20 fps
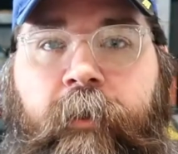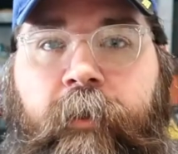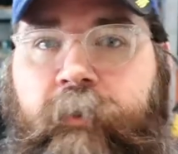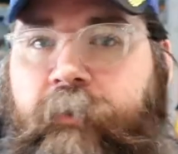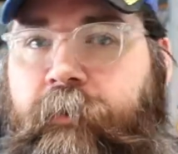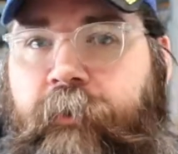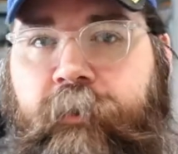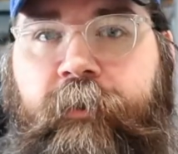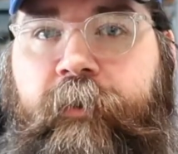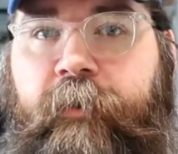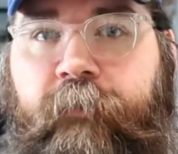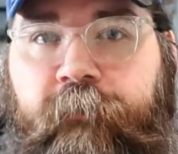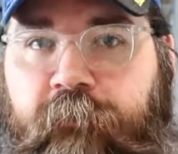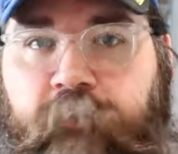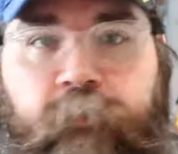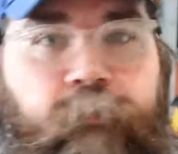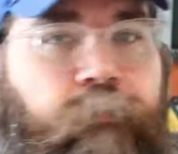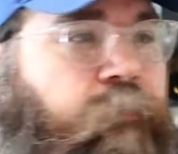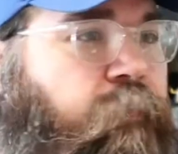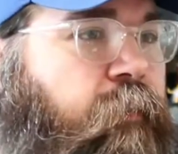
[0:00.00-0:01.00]
is just the
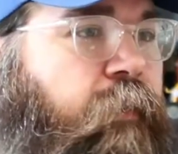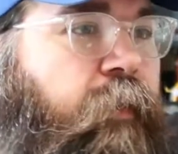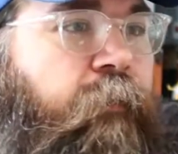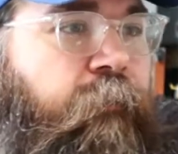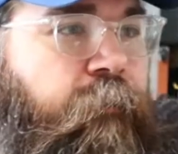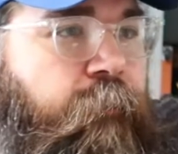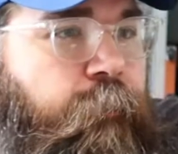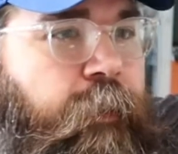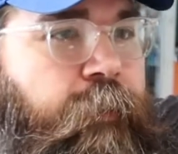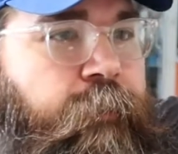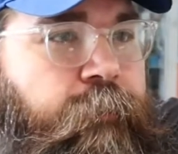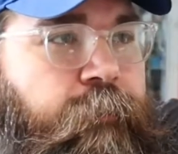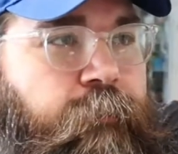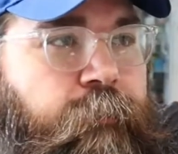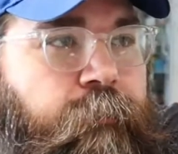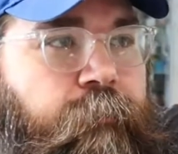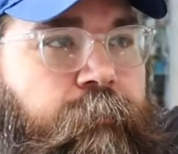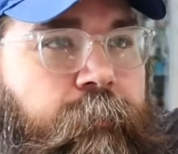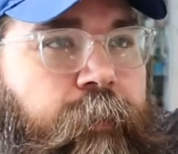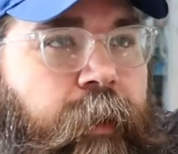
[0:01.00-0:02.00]
fruit of the
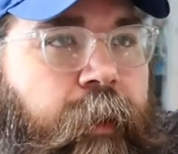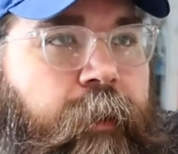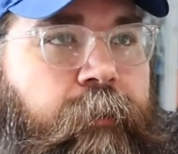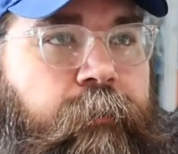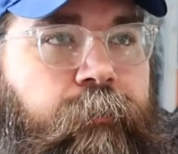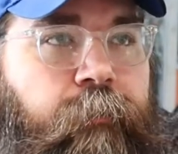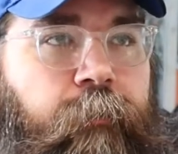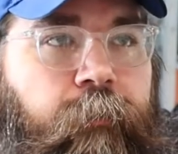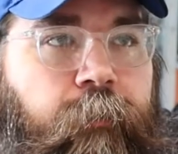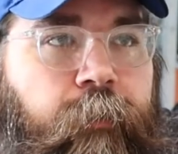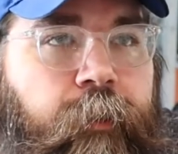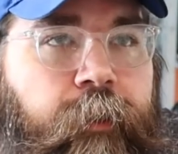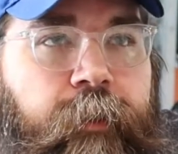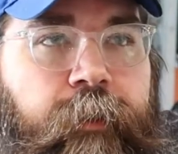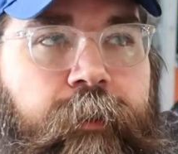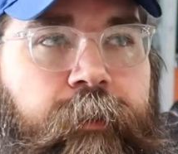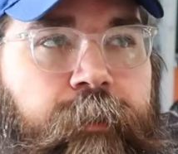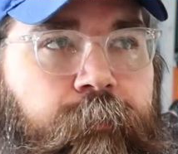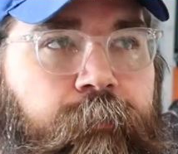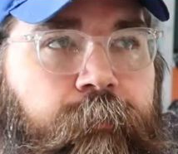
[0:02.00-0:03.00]
mushroom. The actual
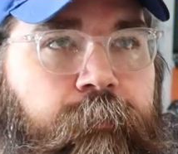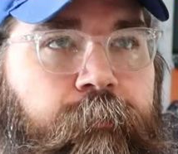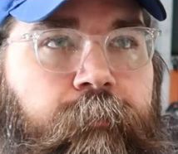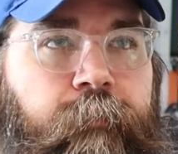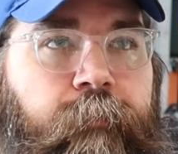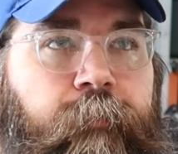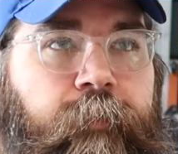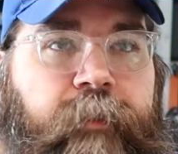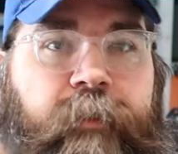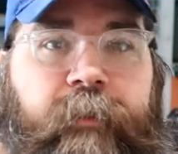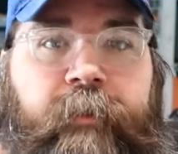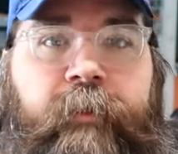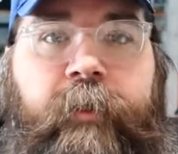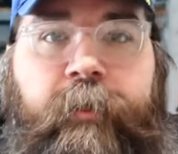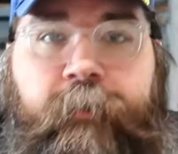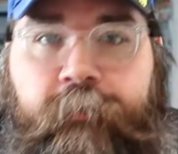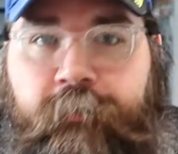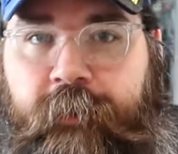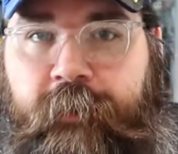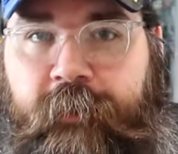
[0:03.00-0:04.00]
organism is
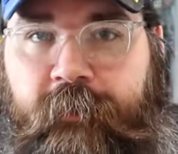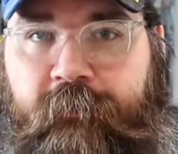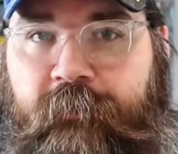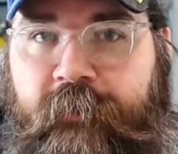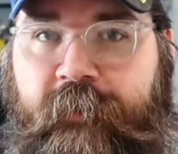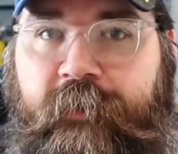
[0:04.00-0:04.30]
secretive.